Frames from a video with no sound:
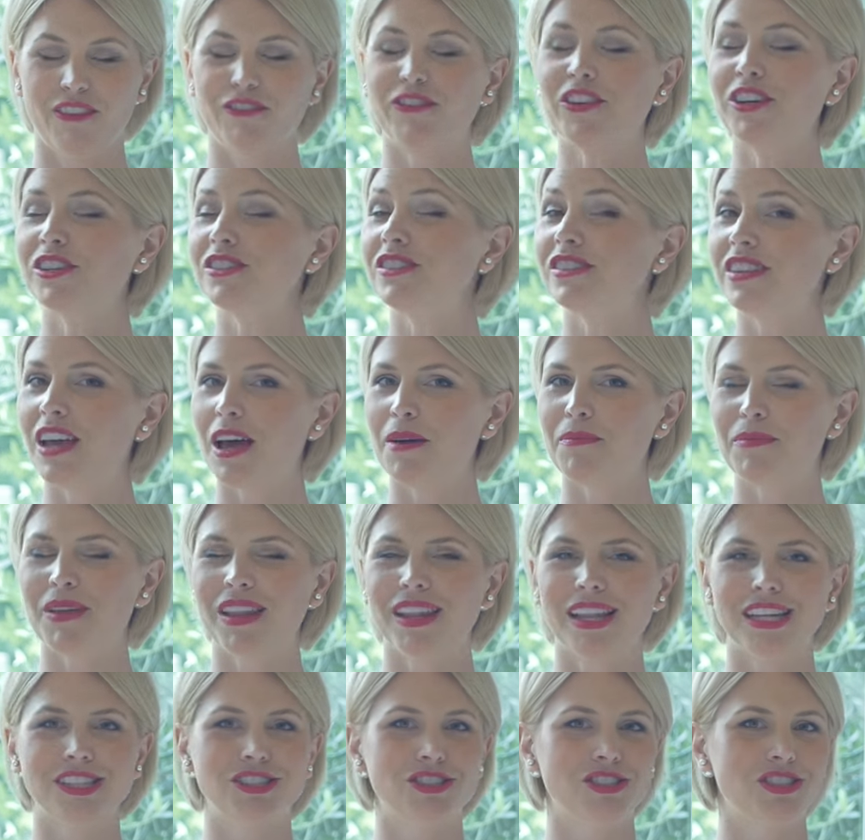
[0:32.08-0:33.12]
First up,
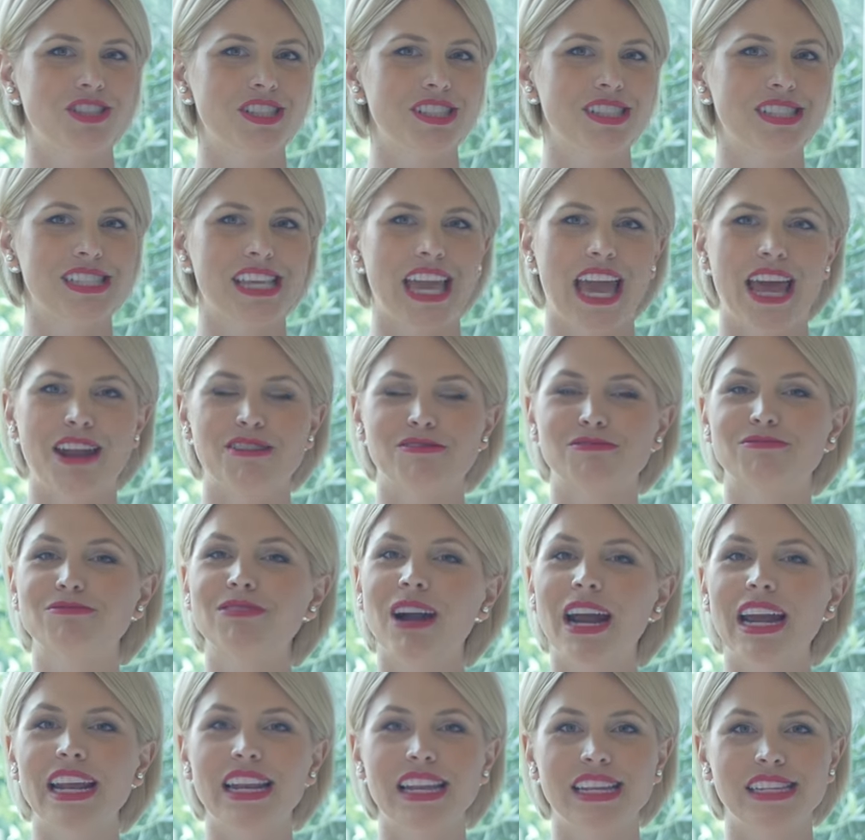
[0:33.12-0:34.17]
let's just get
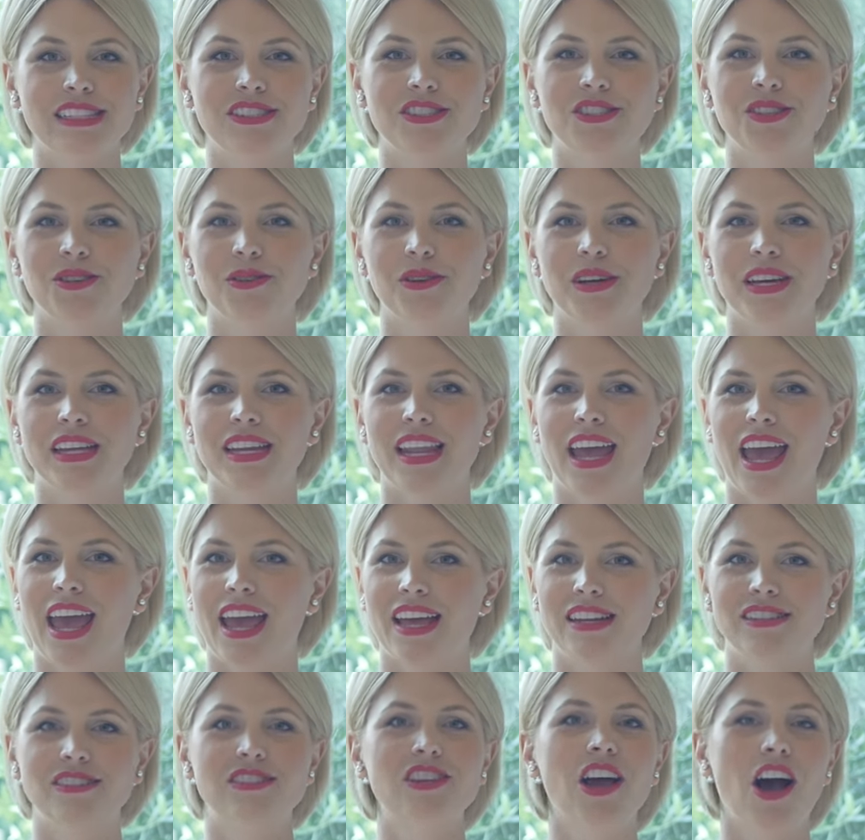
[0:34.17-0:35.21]
right into it
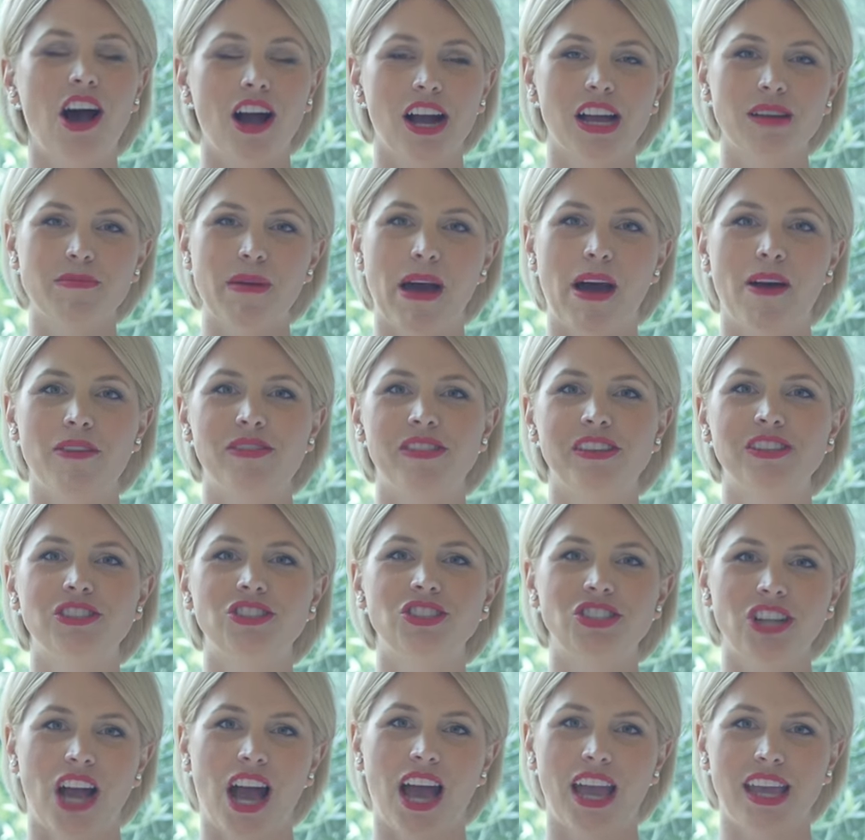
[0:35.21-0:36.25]
and talk about the
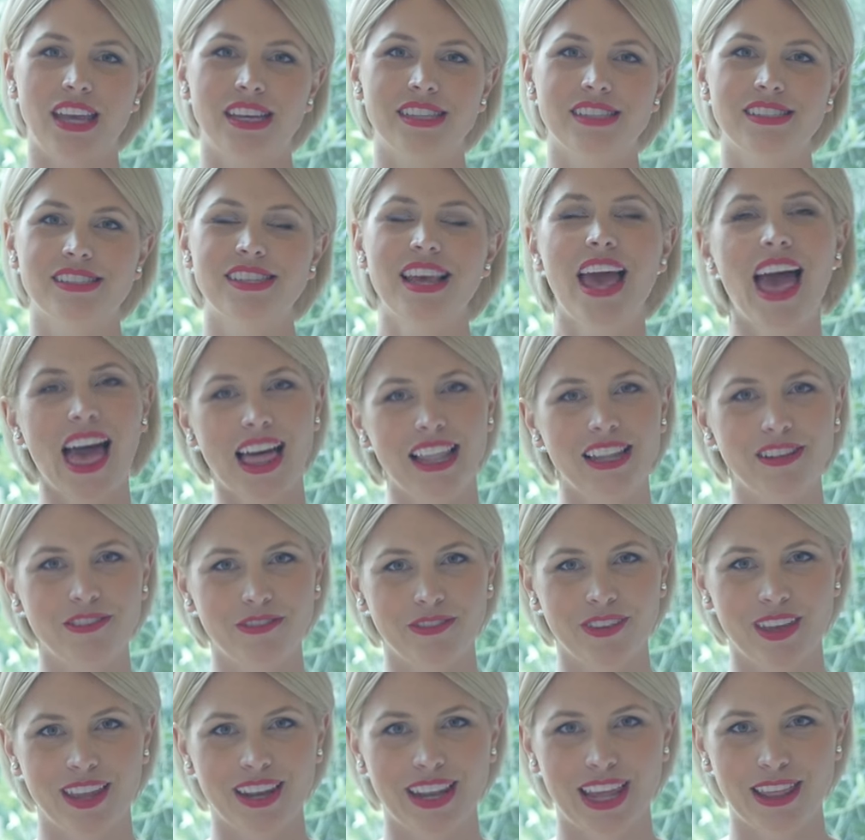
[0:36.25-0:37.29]
giant
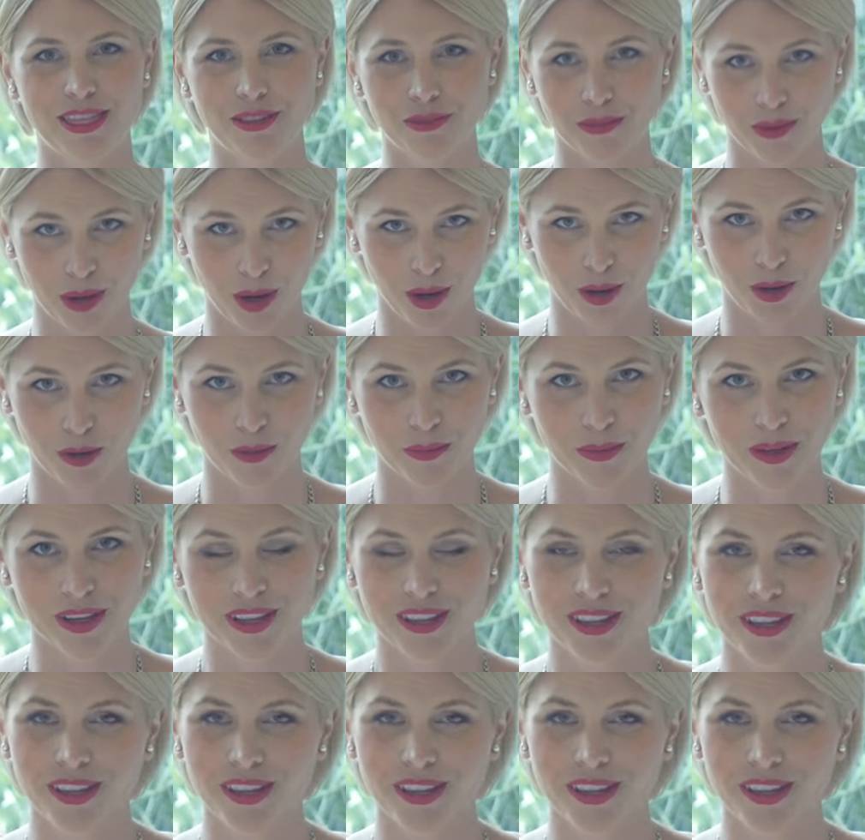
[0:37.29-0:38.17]
elephant in the room